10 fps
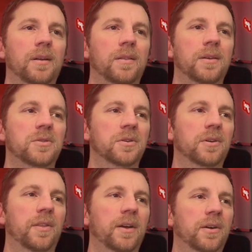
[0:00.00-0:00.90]
These are,
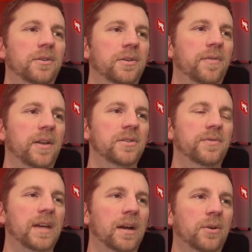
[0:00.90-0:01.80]
I think, are defensive
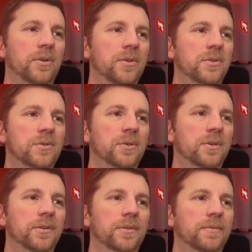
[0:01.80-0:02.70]
tackles
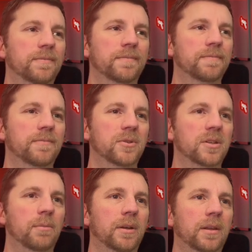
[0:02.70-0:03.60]
or
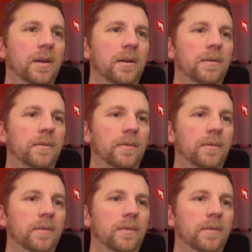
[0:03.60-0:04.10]
something like that.